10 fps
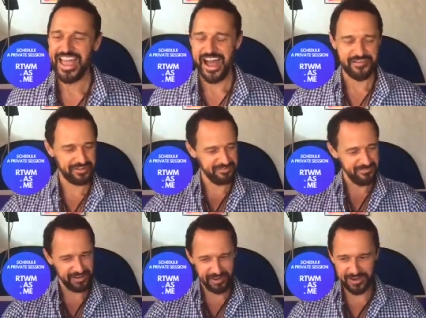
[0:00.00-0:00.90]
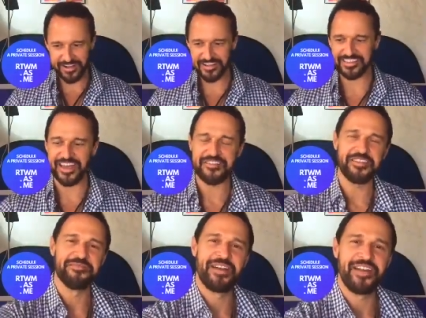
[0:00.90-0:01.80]
I've got my cards, I've
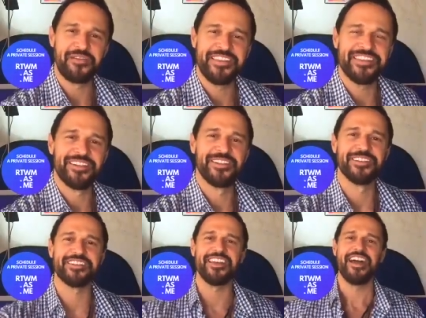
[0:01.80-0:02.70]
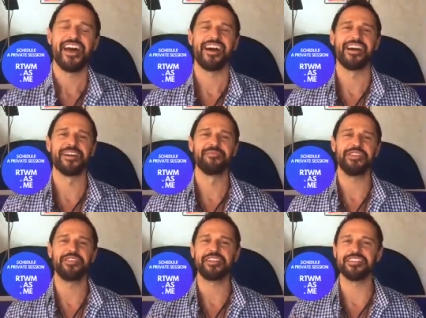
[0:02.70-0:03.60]
got my crystals.
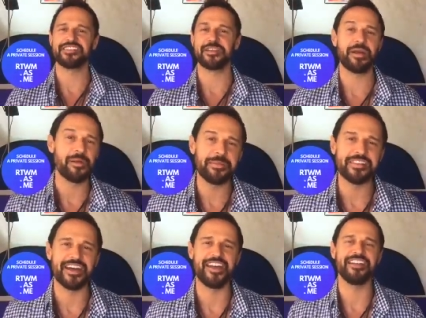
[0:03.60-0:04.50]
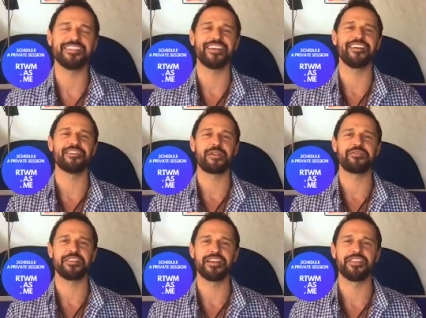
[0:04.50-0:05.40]
You can check my website,
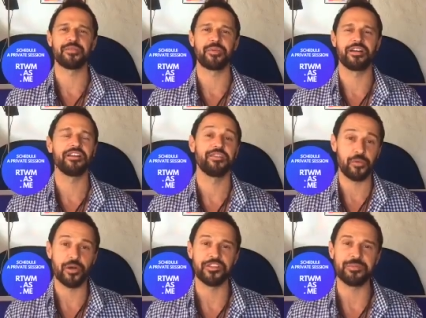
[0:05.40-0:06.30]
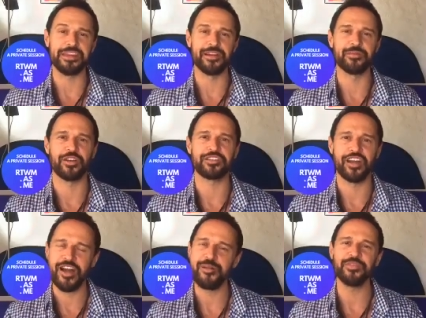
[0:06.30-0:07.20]

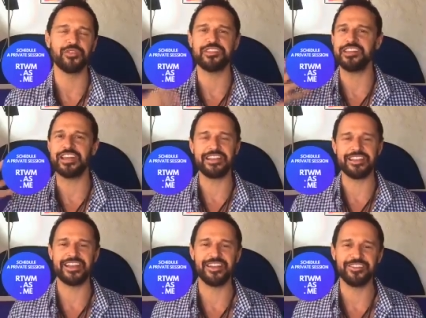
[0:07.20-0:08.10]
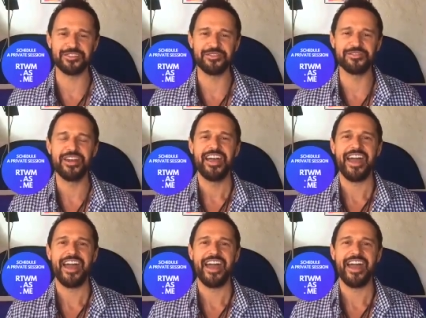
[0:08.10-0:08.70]
raphaeltheworldsmedium.com, to see anything I do.